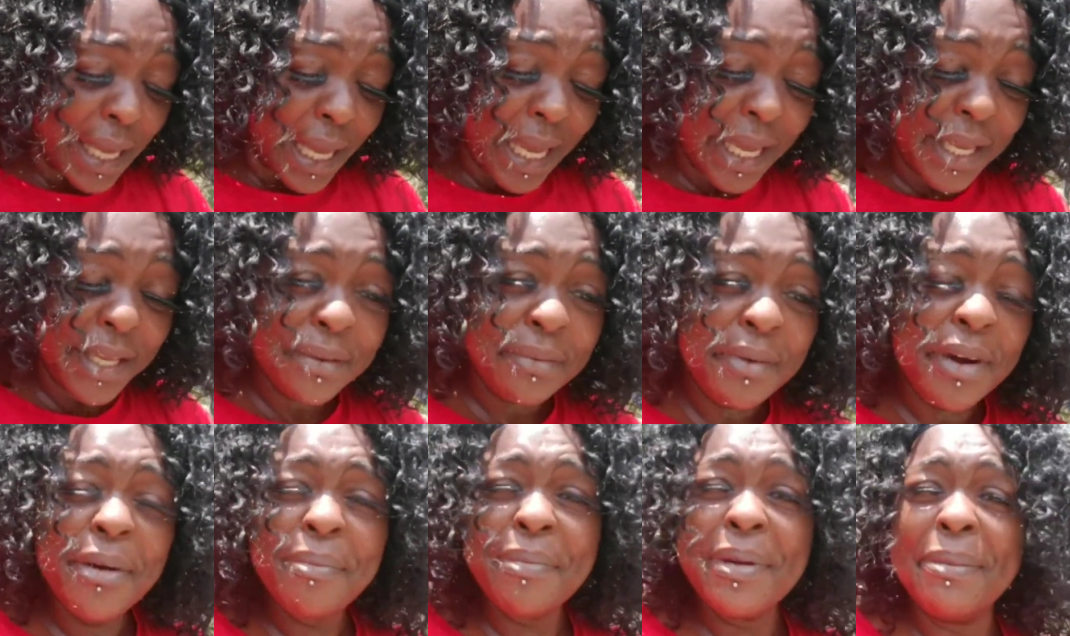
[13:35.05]
And
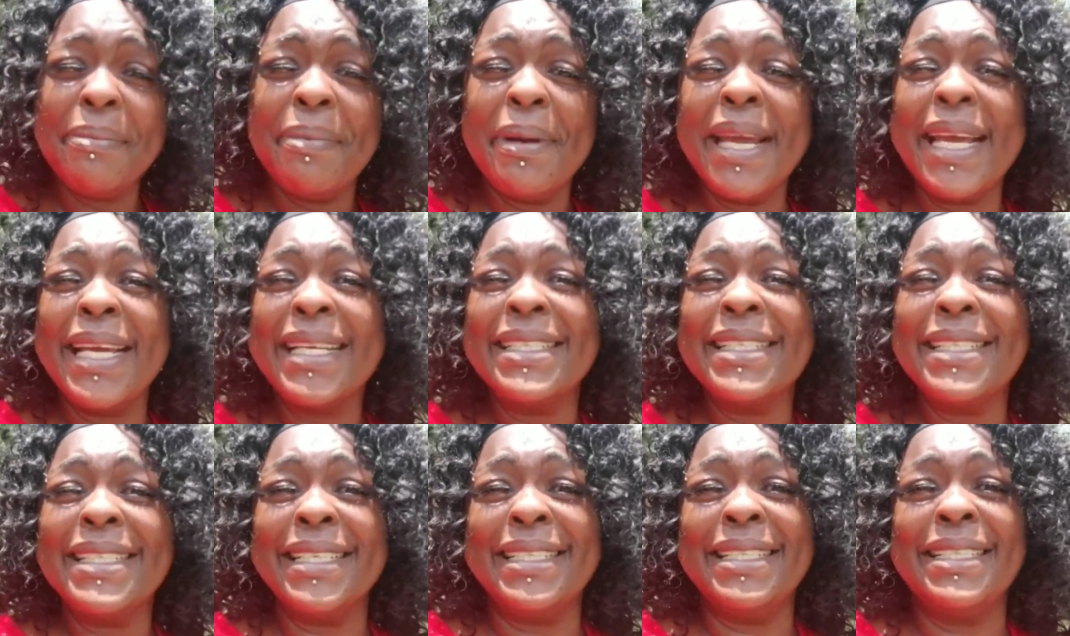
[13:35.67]
you won't be
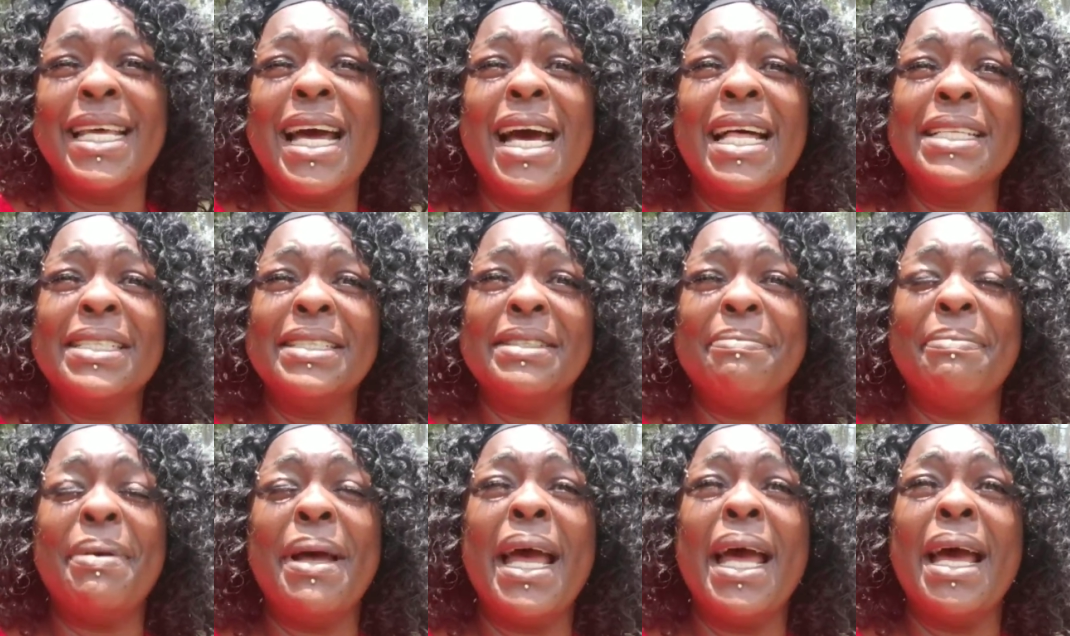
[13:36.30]
paying $6
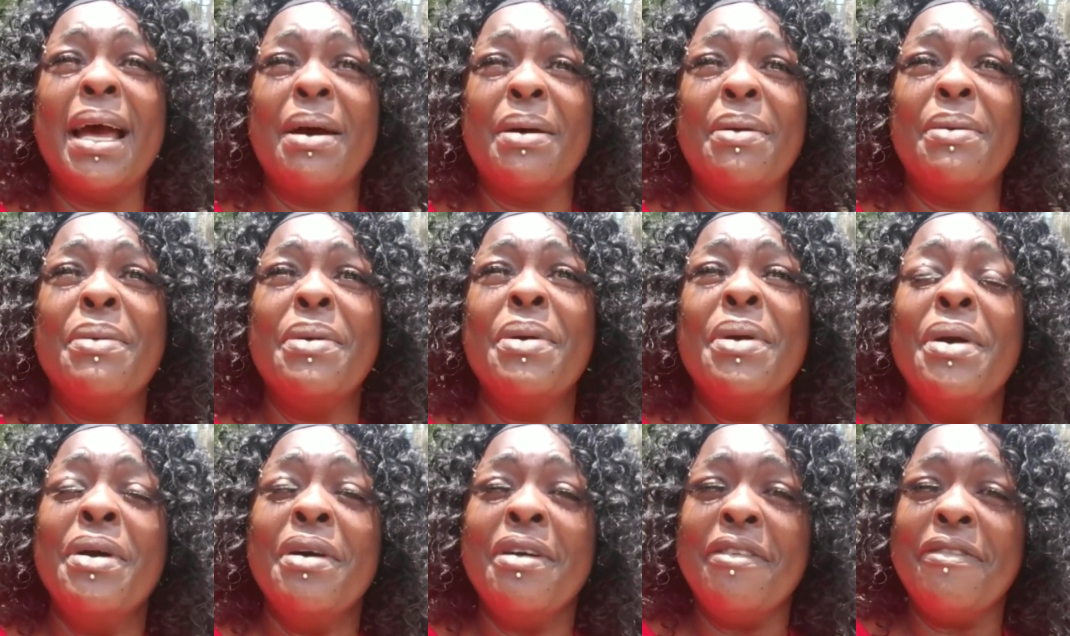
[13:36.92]
a pound
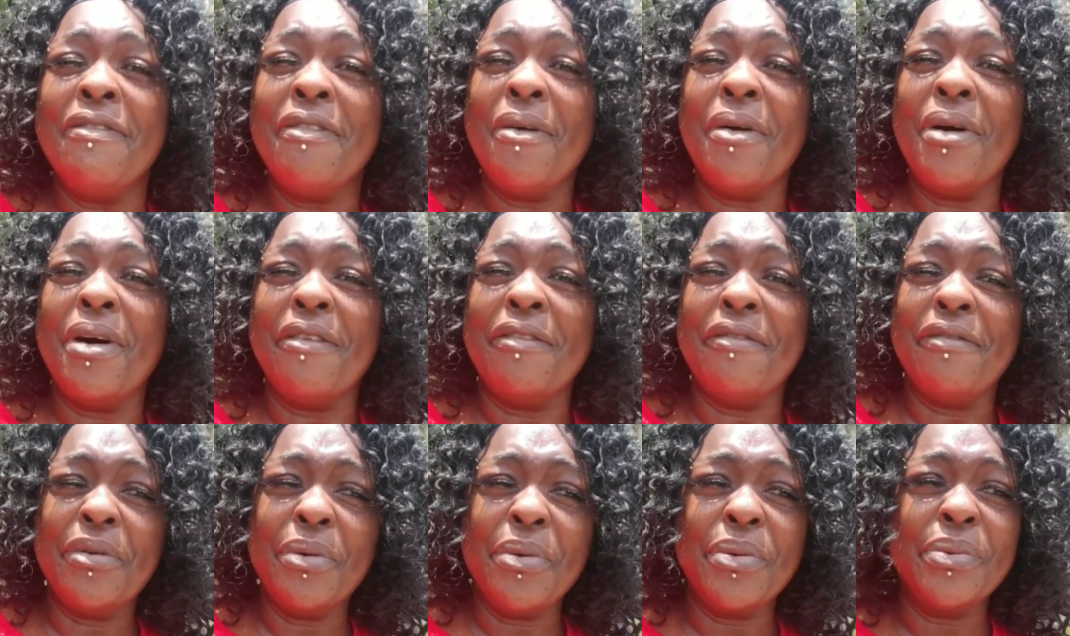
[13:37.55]
for a
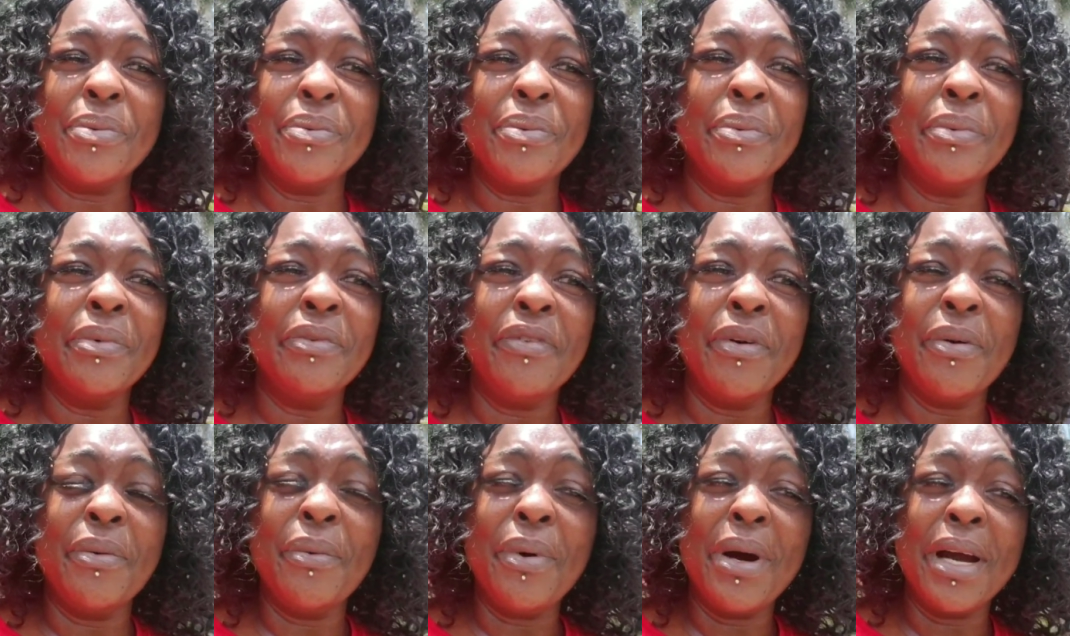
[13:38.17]
fruit,
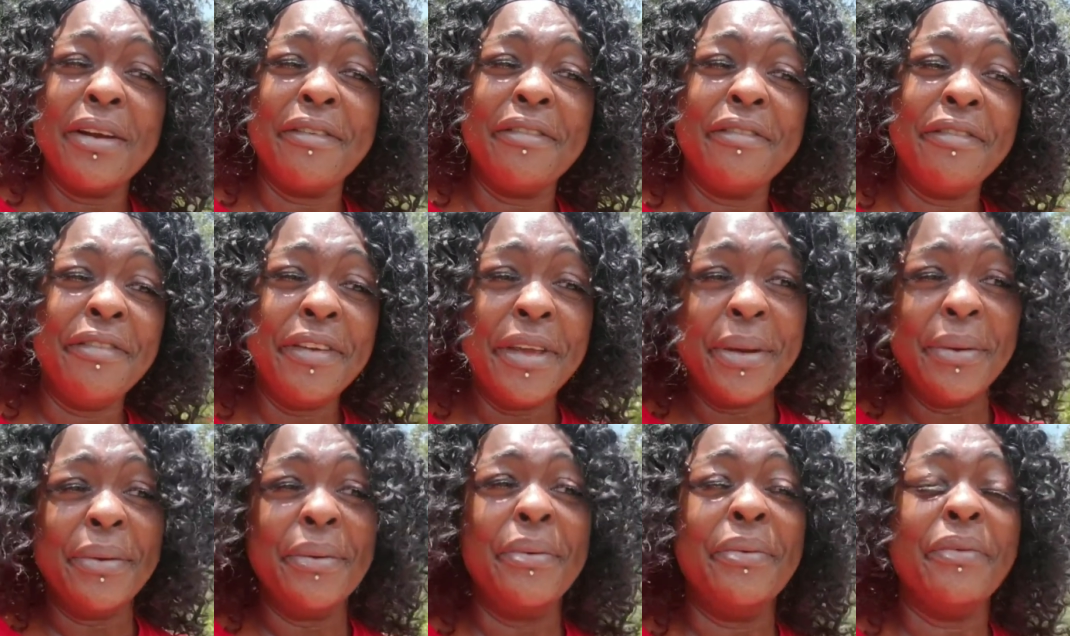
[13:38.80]
for one
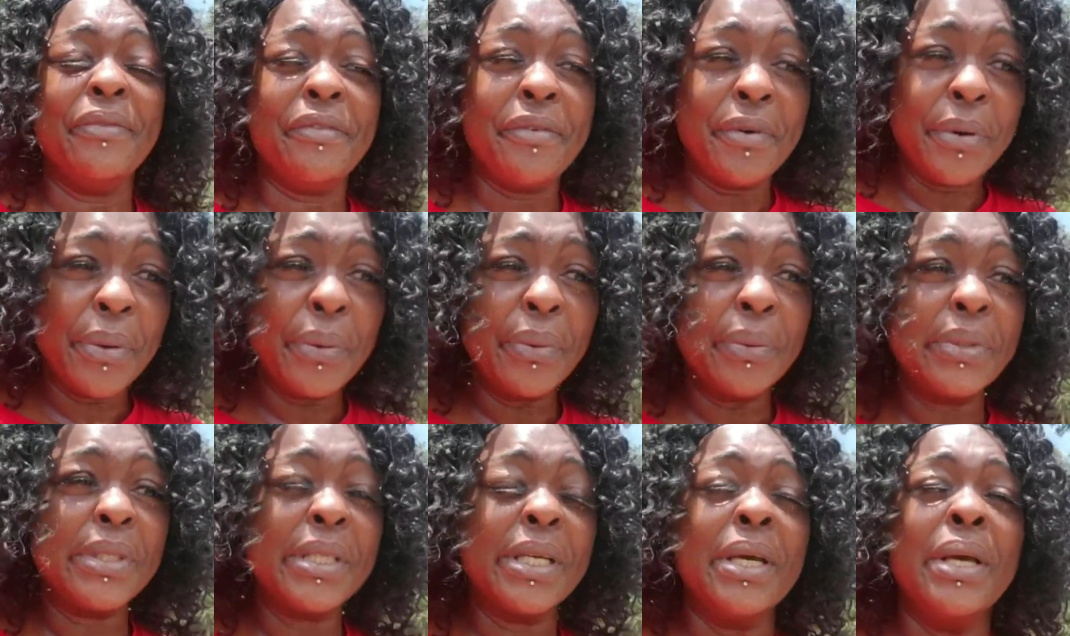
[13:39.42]

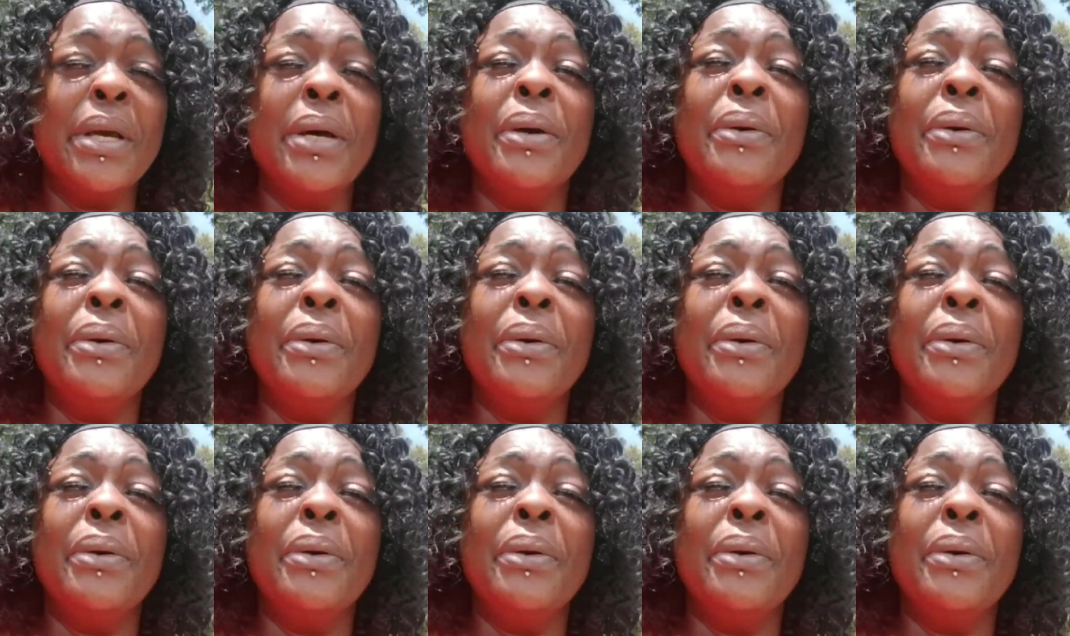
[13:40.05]
fruit.